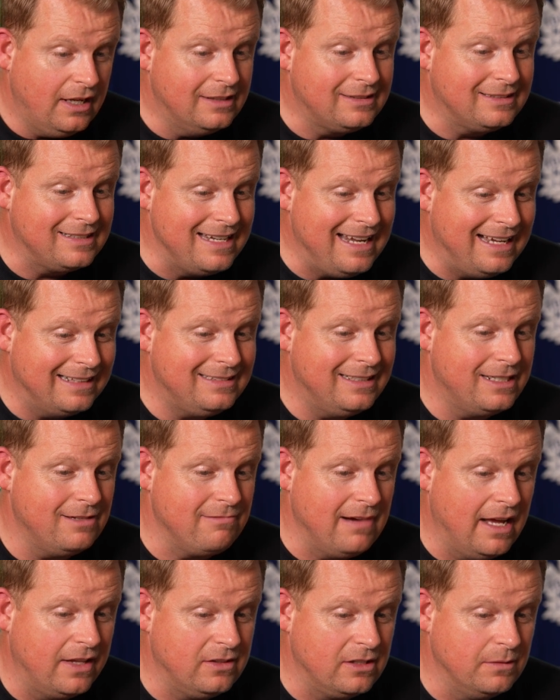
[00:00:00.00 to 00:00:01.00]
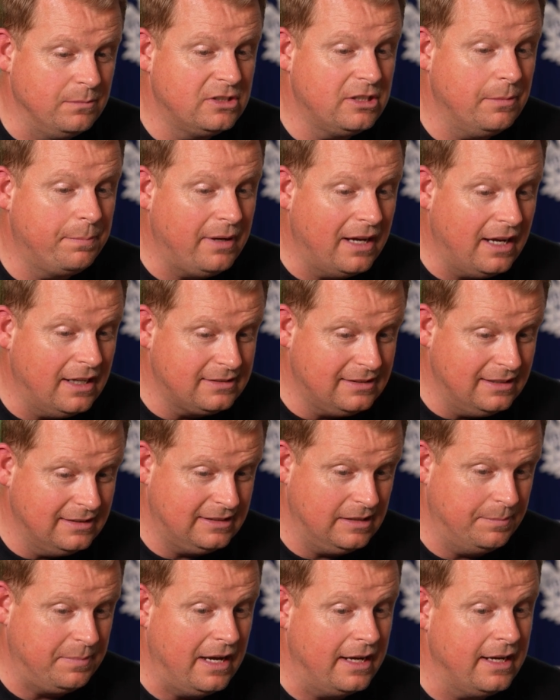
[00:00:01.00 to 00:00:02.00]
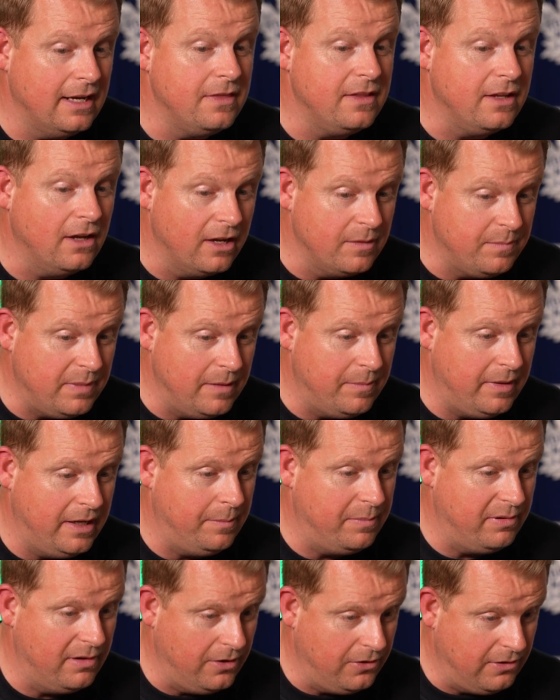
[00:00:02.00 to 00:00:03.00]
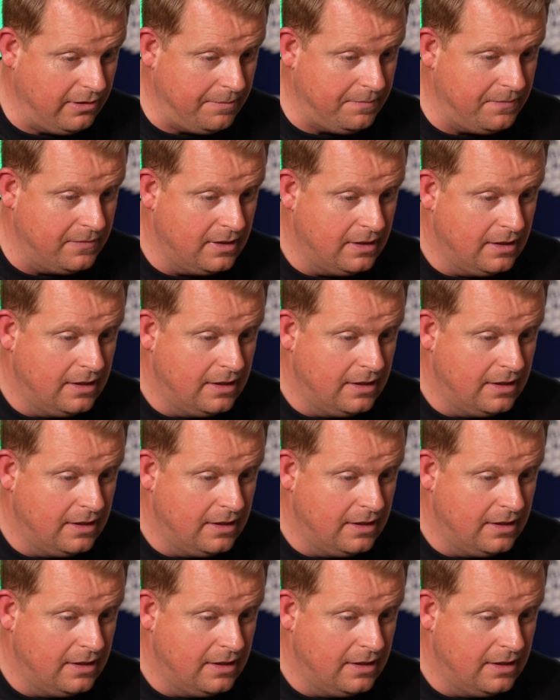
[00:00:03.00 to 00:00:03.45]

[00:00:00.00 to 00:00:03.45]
is selected at random to participate in the IPP program.